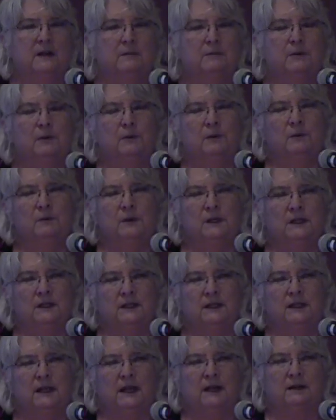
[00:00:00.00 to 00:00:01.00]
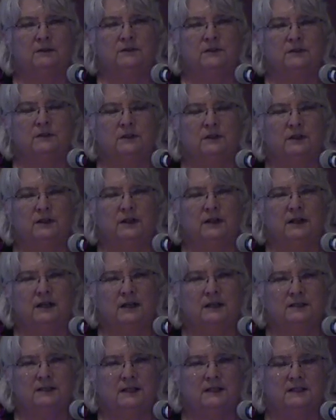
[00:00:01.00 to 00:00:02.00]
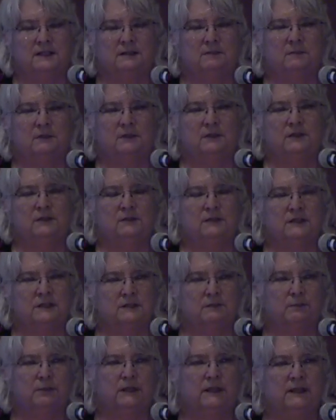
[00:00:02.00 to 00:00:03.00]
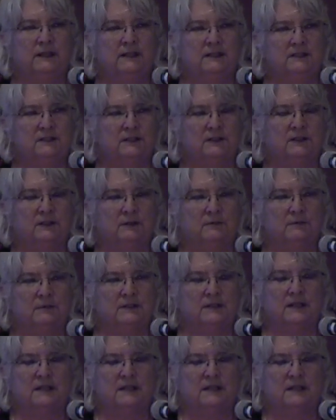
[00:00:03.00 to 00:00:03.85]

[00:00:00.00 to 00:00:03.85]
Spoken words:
But we will allow testimony to explain terms.